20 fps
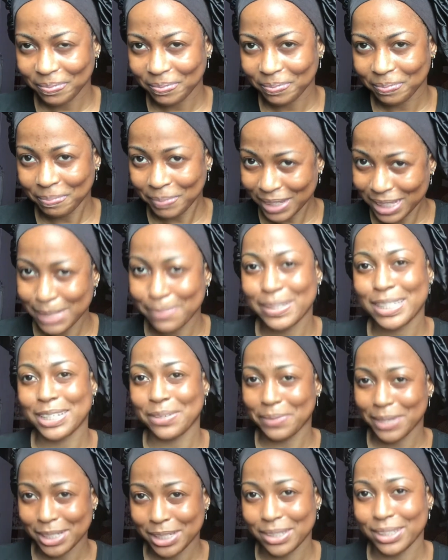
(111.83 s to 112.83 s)
Bismid
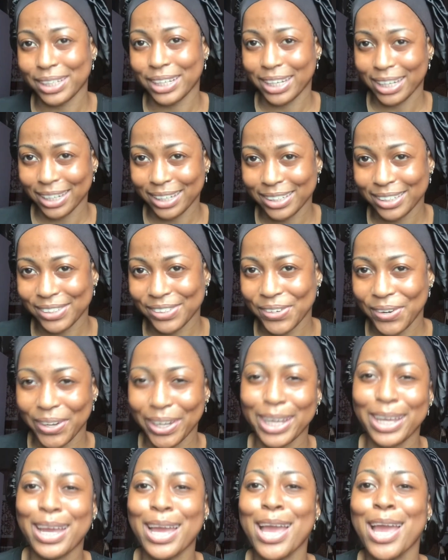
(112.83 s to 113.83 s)
shower gel again,
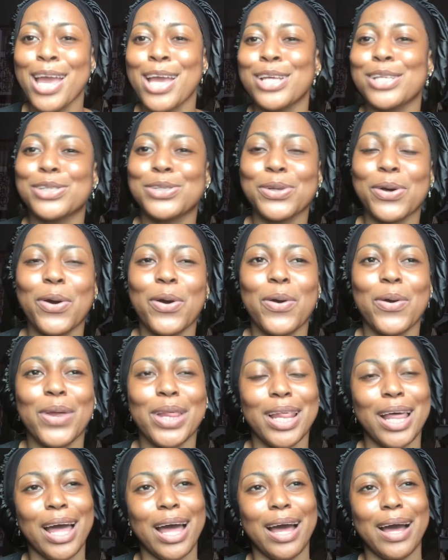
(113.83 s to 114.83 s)
okay? So
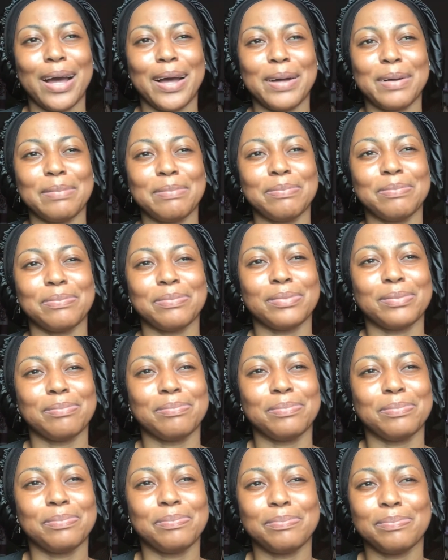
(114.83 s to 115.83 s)

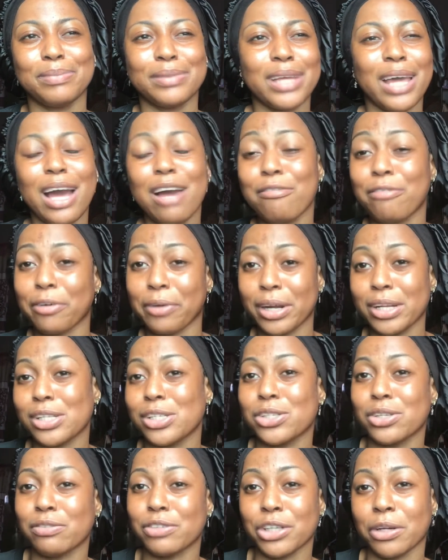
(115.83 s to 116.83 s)
they have
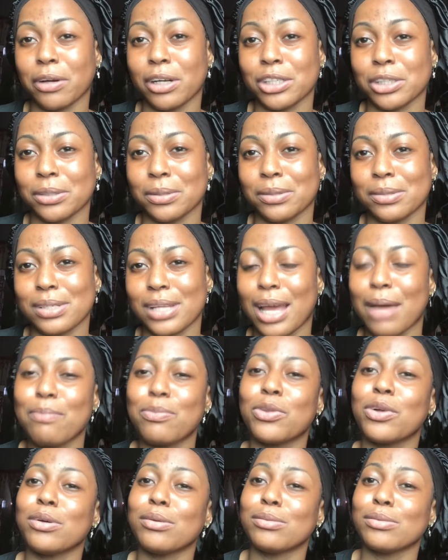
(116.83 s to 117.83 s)
varieties of shower gels. I'm
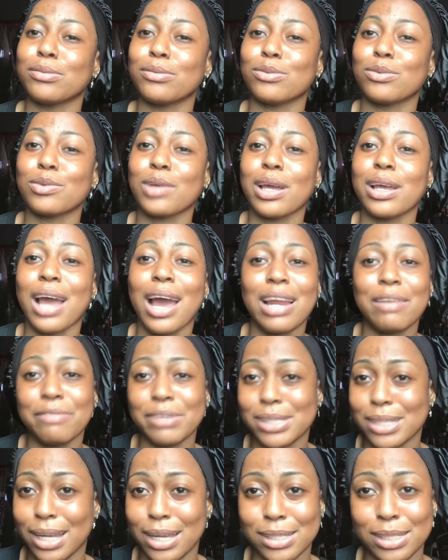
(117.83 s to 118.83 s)
not
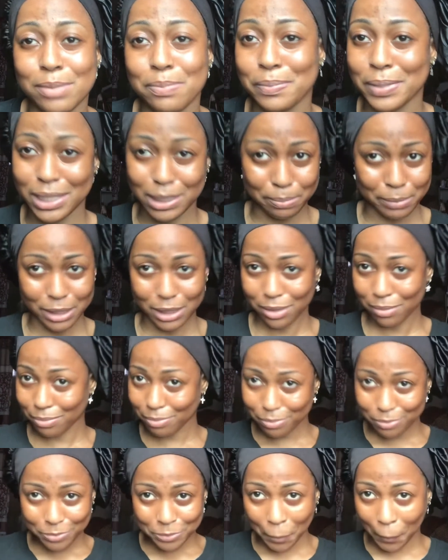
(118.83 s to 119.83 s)
advertising Bismid,
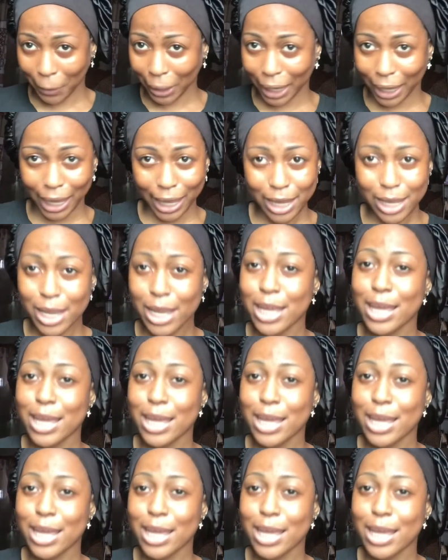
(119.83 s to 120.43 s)
okay?